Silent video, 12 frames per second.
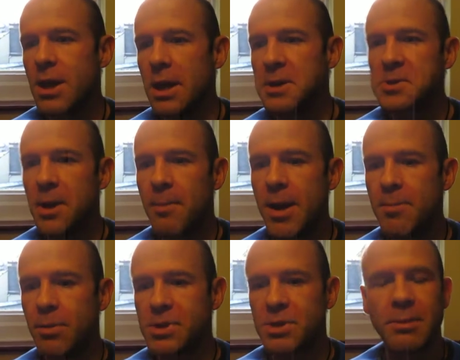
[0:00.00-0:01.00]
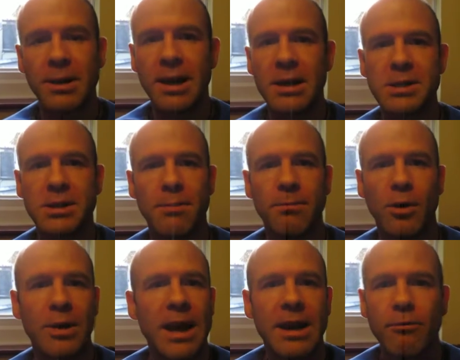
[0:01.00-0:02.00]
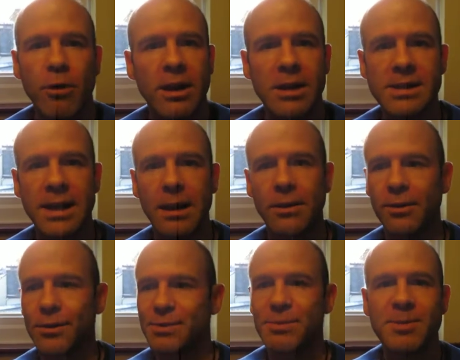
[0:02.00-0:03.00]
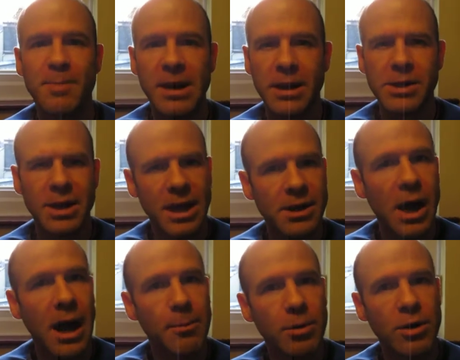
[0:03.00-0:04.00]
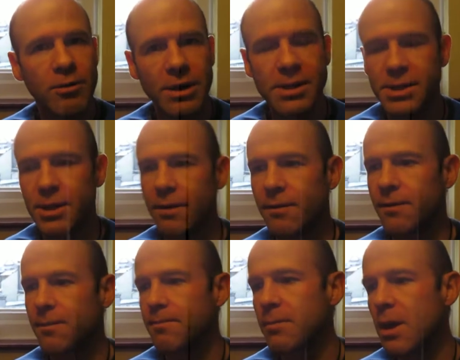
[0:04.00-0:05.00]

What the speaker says: And so I may put something like some organic rocket salad or some spinach, again, high purine stuff.